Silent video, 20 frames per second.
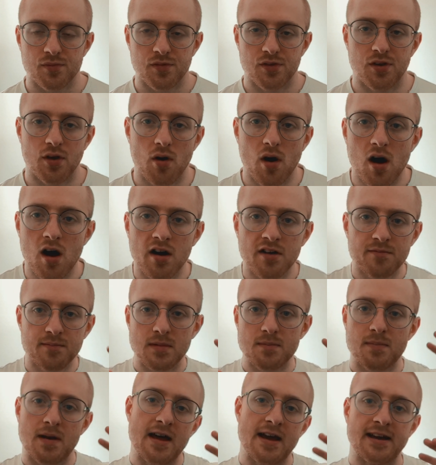So I've
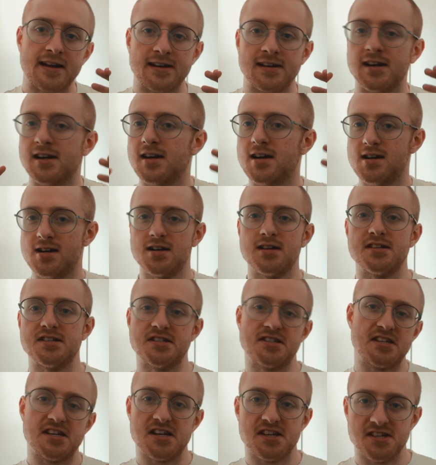been playing
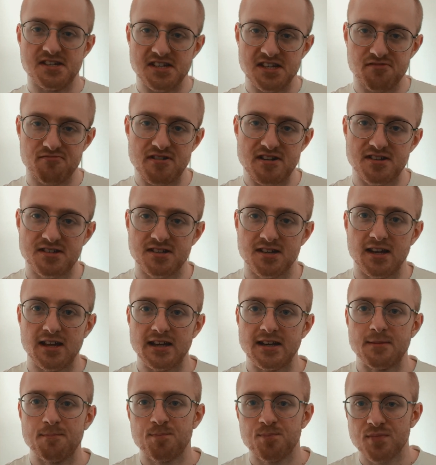D&D recently,